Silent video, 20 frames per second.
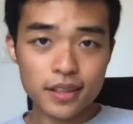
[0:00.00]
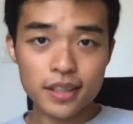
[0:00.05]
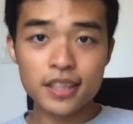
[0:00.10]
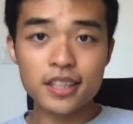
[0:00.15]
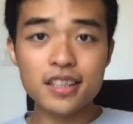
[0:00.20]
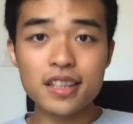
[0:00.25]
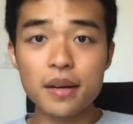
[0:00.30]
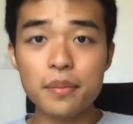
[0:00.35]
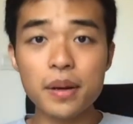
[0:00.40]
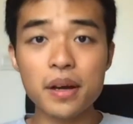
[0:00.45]

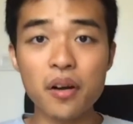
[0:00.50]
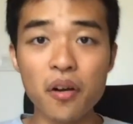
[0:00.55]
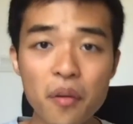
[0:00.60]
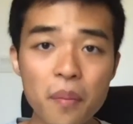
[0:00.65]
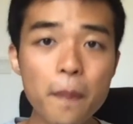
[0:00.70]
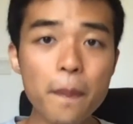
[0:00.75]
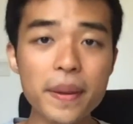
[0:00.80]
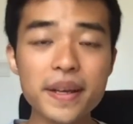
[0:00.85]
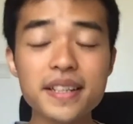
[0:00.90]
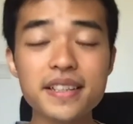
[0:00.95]
start my
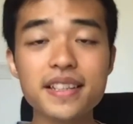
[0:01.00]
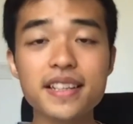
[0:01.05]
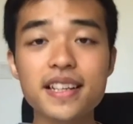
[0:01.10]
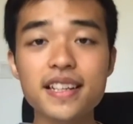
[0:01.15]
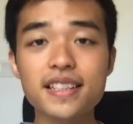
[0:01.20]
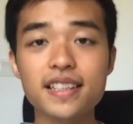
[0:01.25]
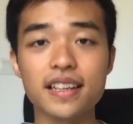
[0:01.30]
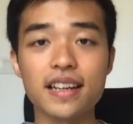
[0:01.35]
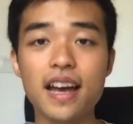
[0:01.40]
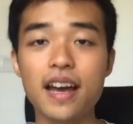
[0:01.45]
own
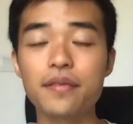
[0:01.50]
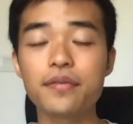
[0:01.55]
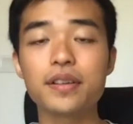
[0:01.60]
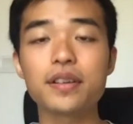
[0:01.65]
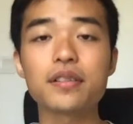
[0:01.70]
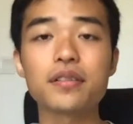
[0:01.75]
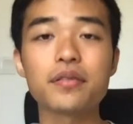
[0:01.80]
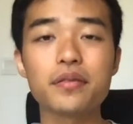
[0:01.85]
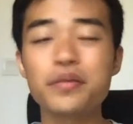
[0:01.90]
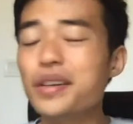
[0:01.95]
business, having
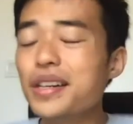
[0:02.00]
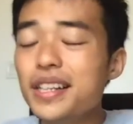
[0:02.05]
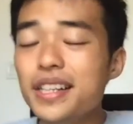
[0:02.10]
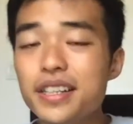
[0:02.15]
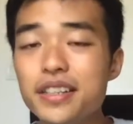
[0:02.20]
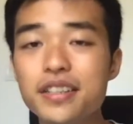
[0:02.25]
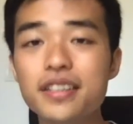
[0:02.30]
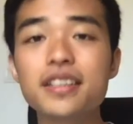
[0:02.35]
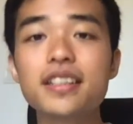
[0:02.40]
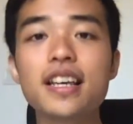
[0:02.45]
a really
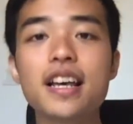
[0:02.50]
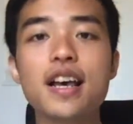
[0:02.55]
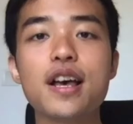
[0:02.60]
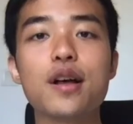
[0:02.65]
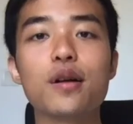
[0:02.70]
good